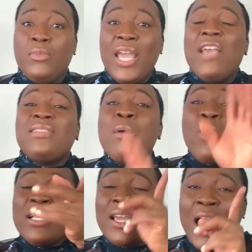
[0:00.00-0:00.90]
If
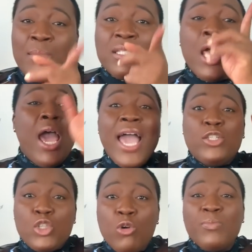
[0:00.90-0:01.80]
someone comes and
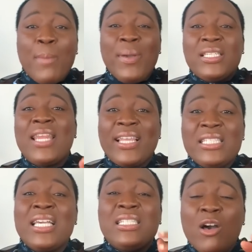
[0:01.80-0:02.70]
shows me a picture like
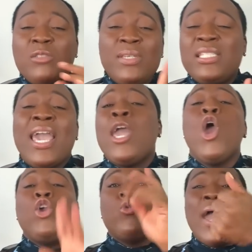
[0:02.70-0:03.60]
this and tells me, say,
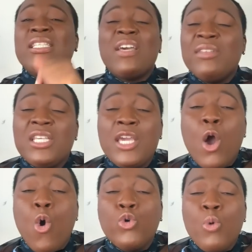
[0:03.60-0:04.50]
you are a
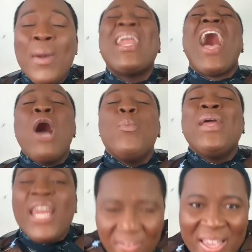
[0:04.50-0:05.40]
70-year-old woman, I will
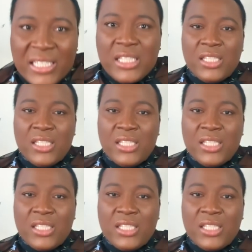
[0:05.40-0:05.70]
believe it.